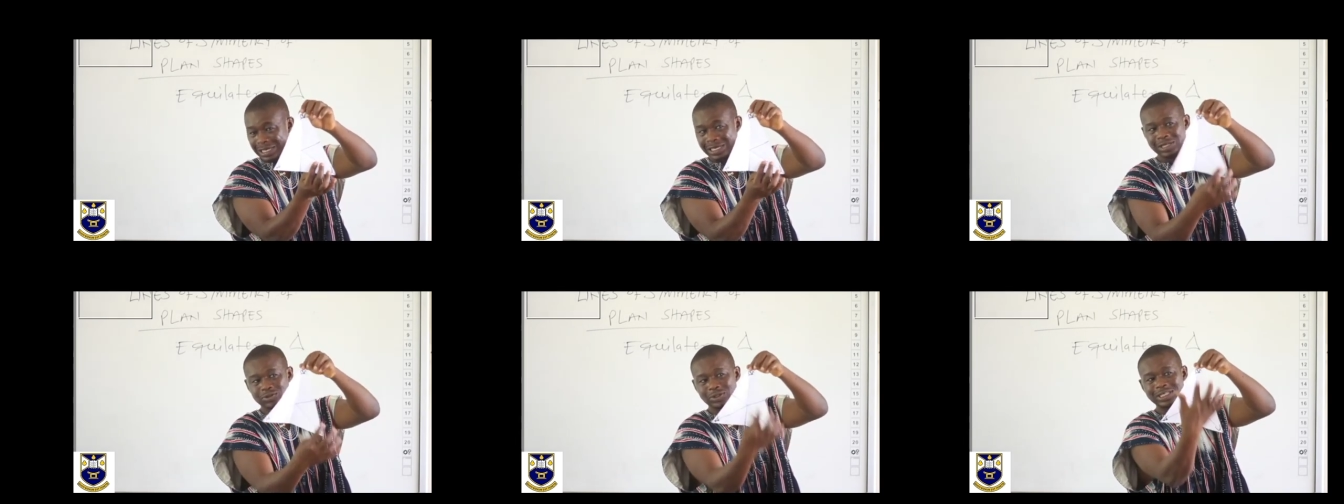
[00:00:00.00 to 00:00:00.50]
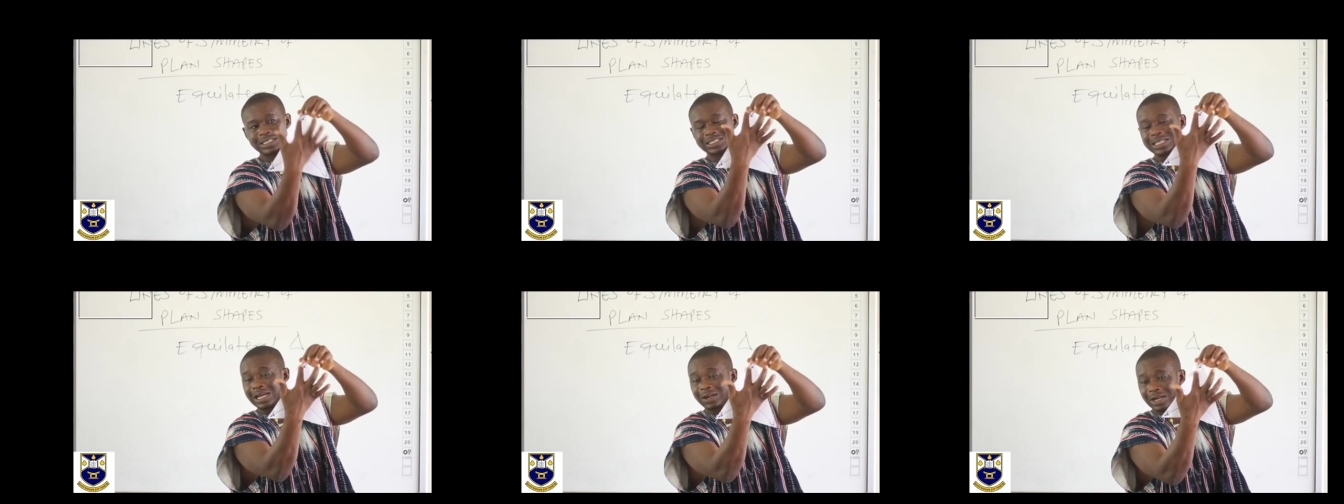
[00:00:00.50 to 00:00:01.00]
So this is
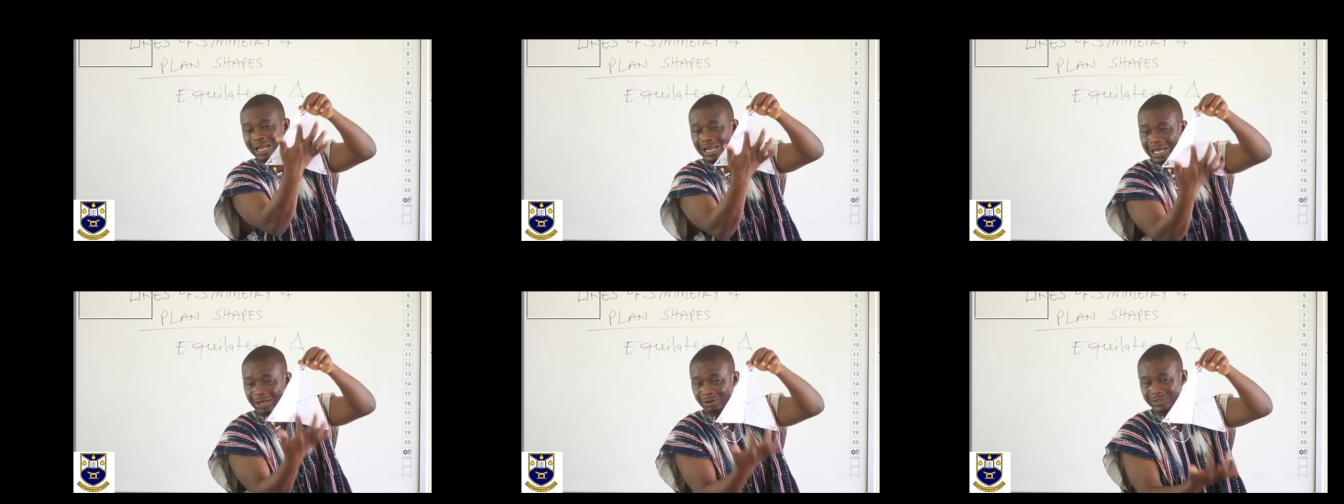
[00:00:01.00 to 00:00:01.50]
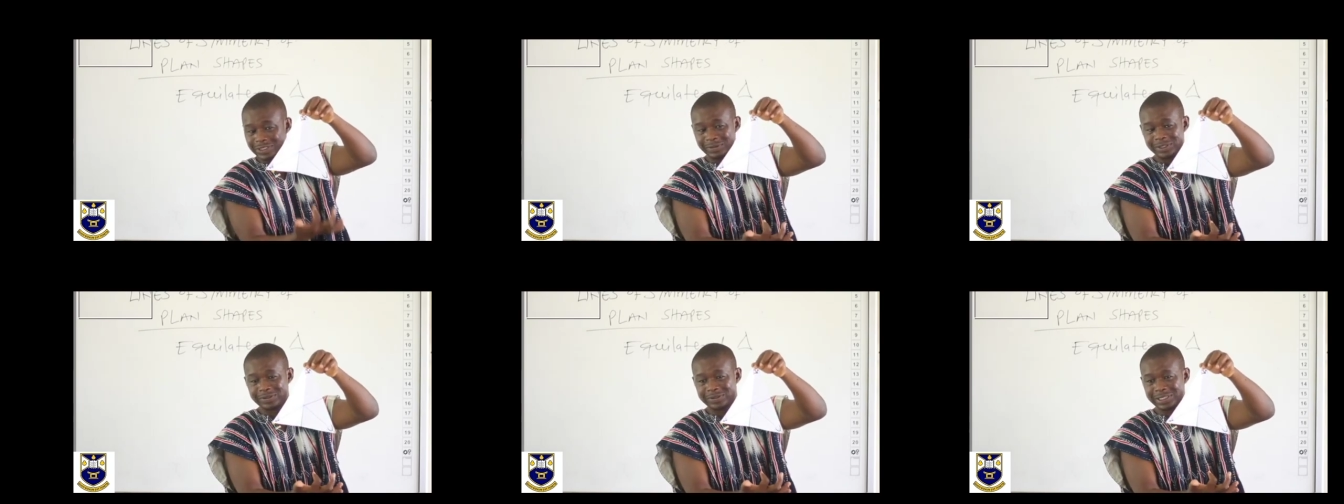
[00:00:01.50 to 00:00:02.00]
another line of
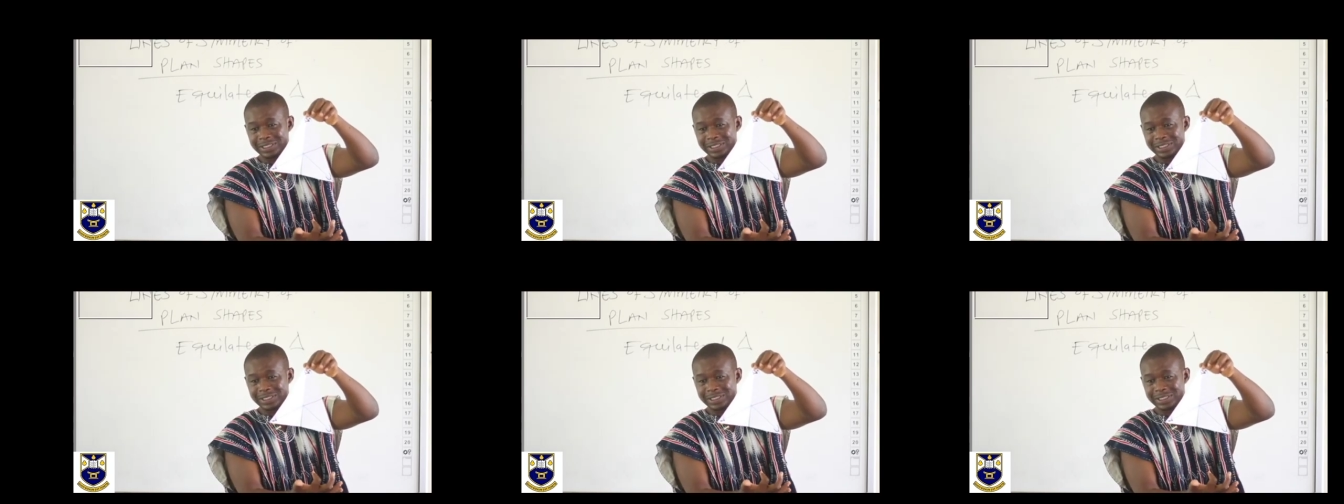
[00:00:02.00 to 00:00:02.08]
symmetry.